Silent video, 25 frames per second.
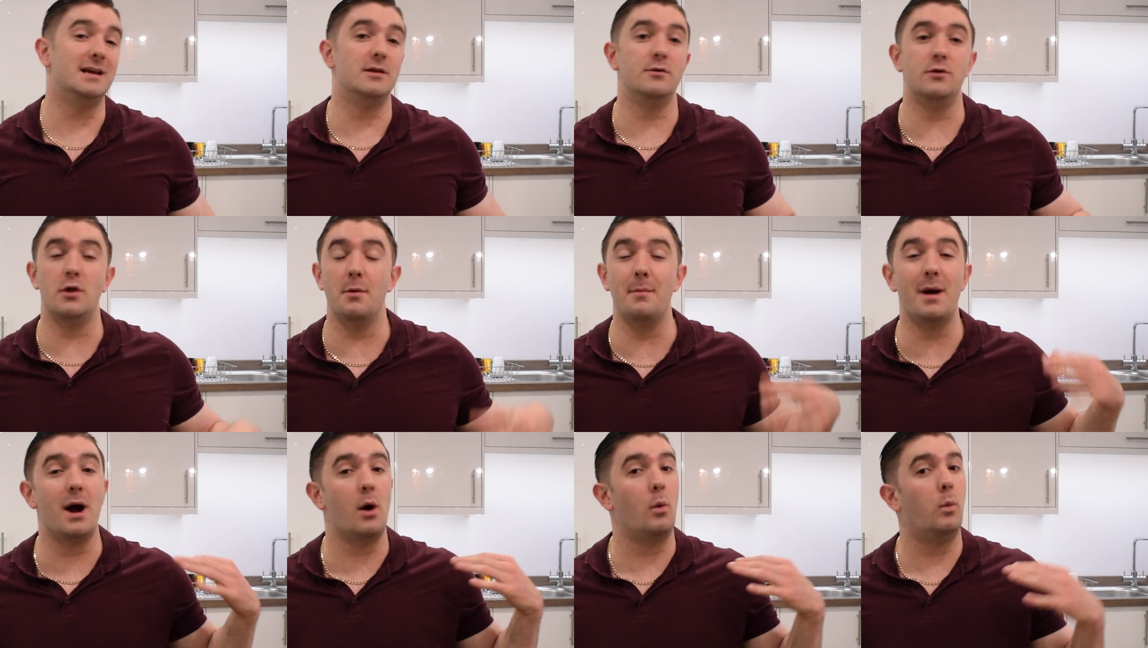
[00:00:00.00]

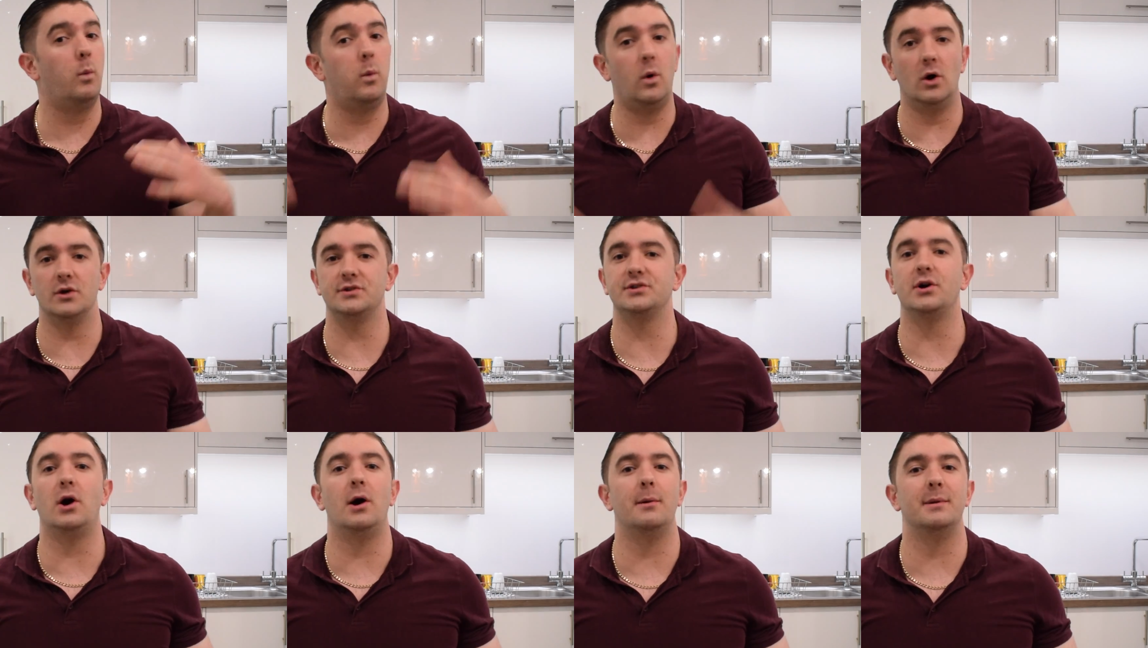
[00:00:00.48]
No matter
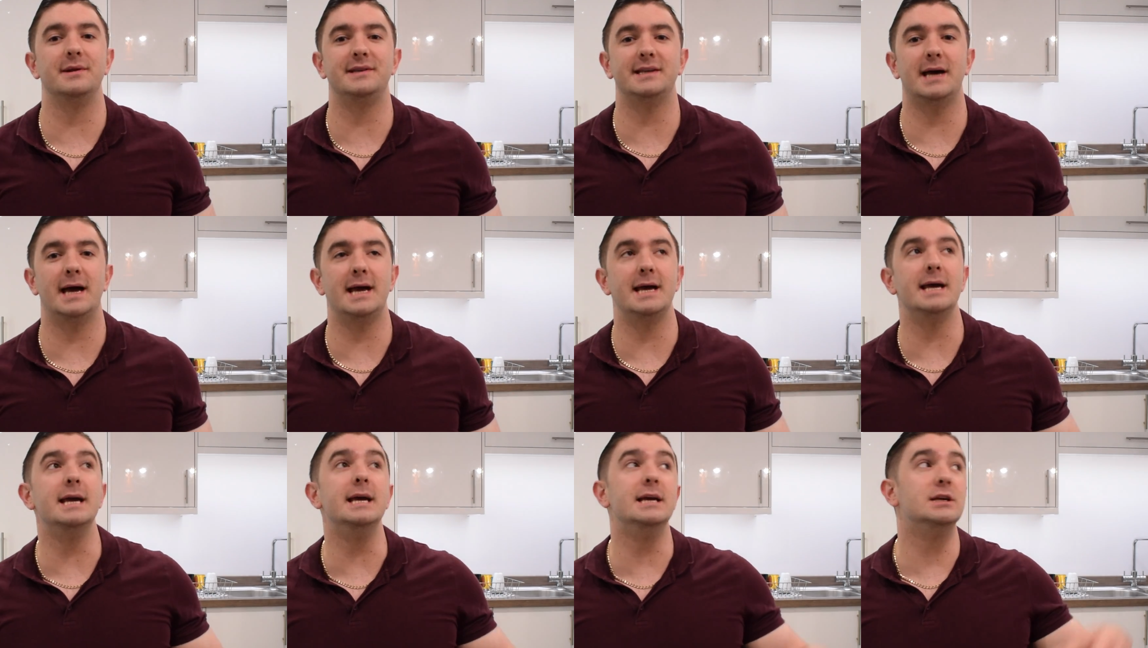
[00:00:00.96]
what time of
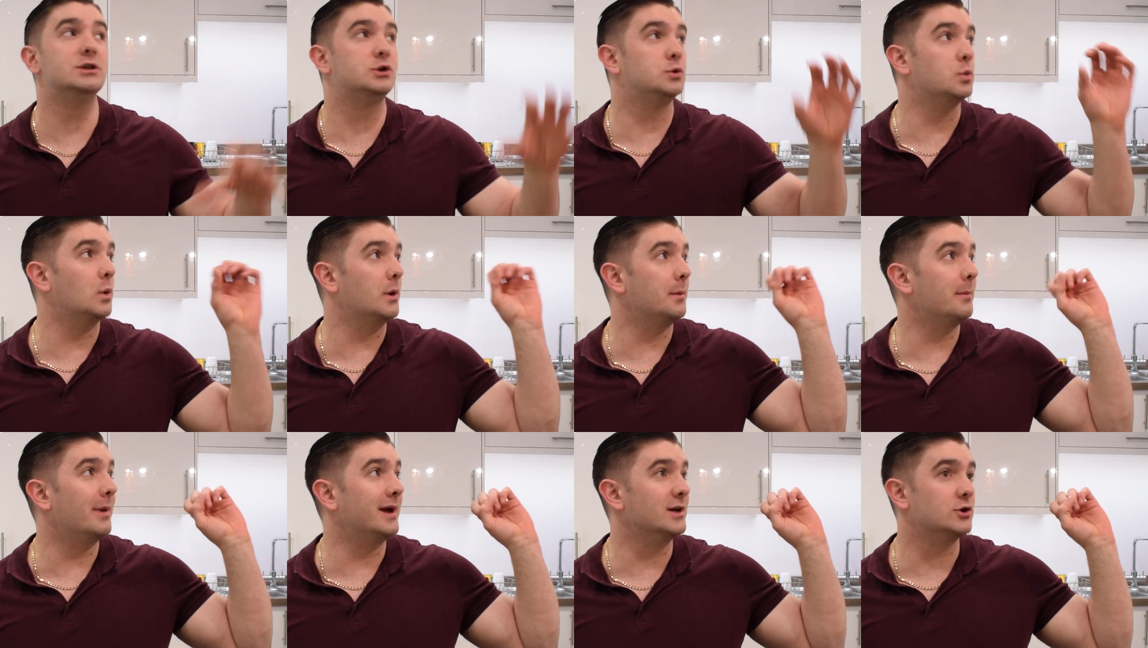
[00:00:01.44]
day it is,
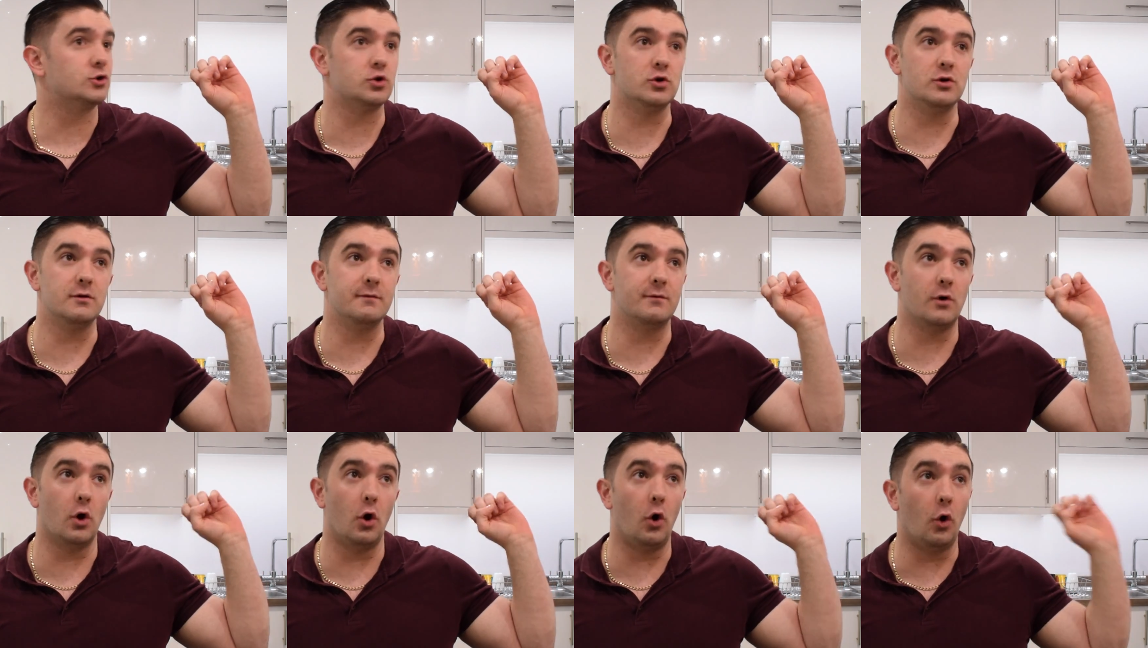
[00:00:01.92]
you want to make sure
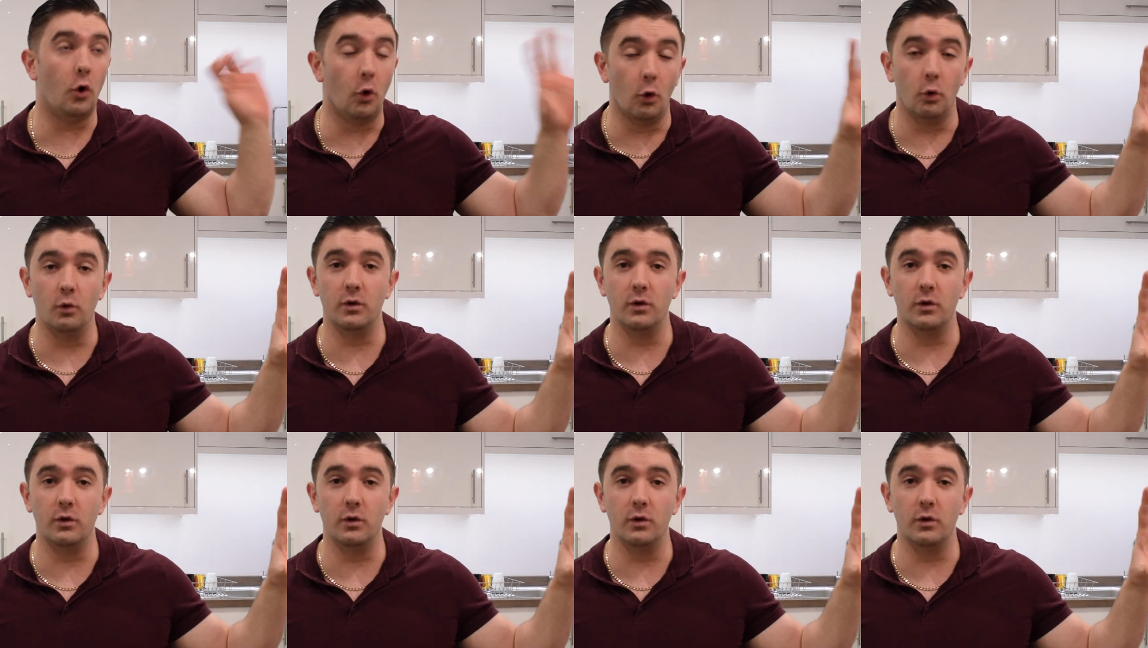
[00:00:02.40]
you've got all